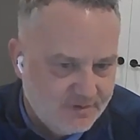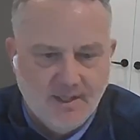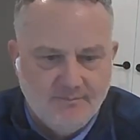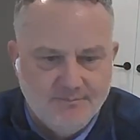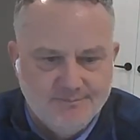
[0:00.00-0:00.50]

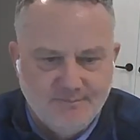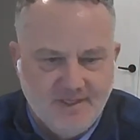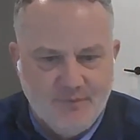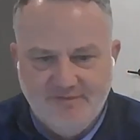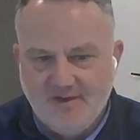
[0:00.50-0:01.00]

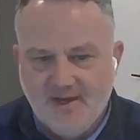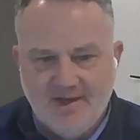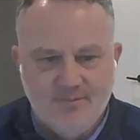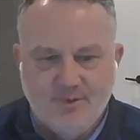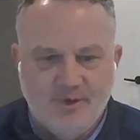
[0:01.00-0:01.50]
and we've
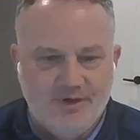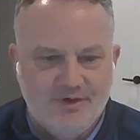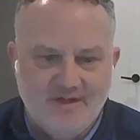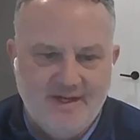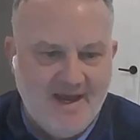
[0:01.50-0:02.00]
got
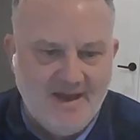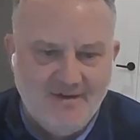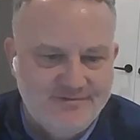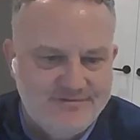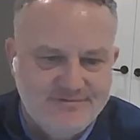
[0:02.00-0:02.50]
employers that
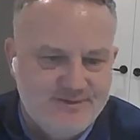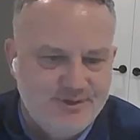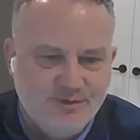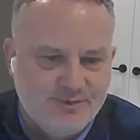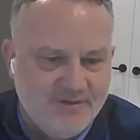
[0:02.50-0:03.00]
have
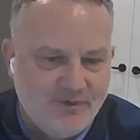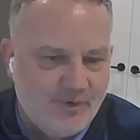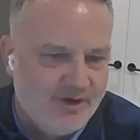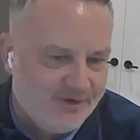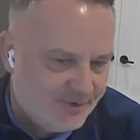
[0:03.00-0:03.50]
2, 3,
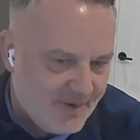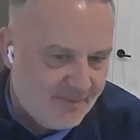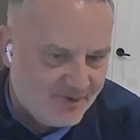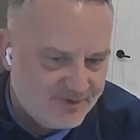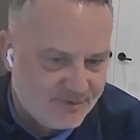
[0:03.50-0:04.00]
400
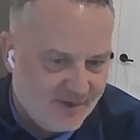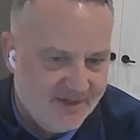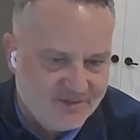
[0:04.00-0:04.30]
members, right?